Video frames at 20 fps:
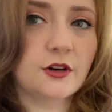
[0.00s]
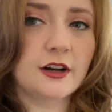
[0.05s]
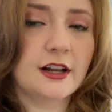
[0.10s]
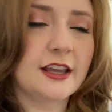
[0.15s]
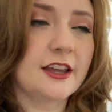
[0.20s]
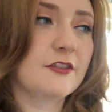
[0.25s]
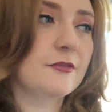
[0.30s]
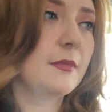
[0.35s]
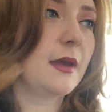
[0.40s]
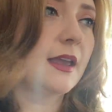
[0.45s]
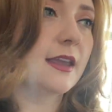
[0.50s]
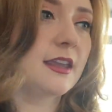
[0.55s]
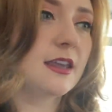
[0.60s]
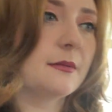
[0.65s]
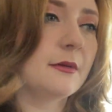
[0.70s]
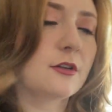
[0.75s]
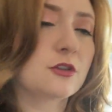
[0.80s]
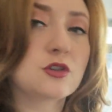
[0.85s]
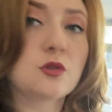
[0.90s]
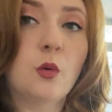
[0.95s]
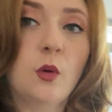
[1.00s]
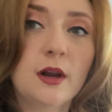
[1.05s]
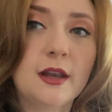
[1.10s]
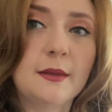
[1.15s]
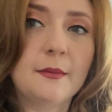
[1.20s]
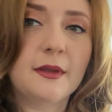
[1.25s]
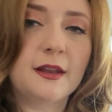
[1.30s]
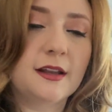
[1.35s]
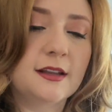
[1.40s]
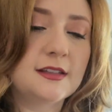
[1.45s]
and I give Maggie about 20
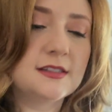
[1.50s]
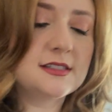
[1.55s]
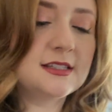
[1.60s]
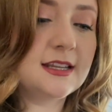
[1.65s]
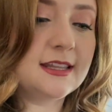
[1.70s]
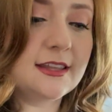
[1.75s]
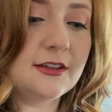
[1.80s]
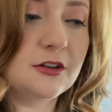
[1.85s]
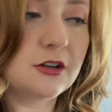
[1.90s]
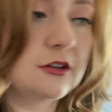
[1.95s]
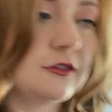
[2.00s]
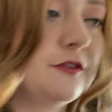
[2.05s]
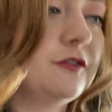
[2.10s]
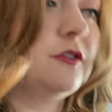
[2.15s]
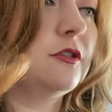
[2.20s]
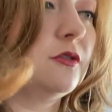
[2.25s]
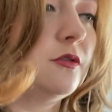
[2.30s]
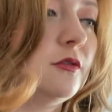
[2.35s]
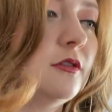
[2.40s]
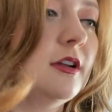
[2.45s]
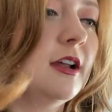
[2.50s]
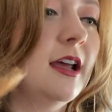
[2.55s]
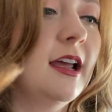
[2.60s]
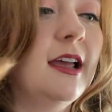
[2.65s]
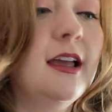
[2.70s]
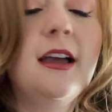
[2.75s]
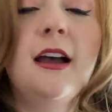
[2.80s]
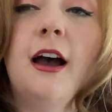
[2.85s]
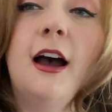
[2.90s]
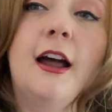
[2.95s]
minutes to eat her food
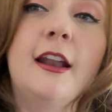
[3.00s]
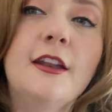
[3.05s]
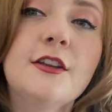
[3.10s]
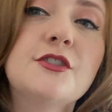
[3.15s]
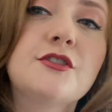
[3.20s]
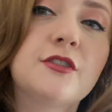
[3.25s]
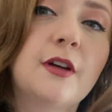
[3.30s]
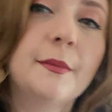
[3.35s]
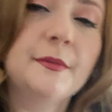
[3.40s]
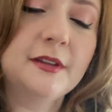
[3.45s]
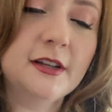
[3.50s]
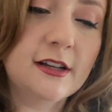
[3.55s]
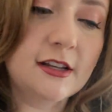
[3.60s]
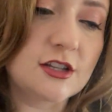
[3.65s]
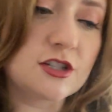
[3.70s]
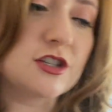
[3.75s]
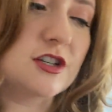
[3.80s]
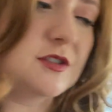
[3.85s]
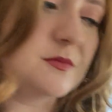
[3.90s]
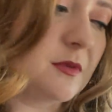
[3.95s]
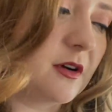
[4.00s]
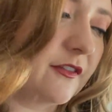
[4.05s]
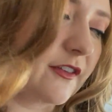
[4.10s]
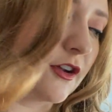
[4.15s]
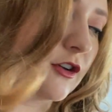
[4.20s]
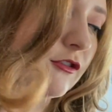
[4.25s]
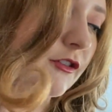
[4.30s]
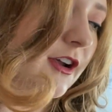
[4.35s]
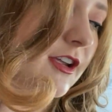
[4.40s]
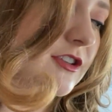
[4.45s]
uninterrupted because she's more of a
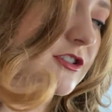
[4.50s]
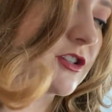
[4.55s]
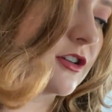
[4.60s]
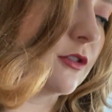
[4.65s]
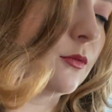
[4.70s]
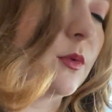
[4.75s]
grazer.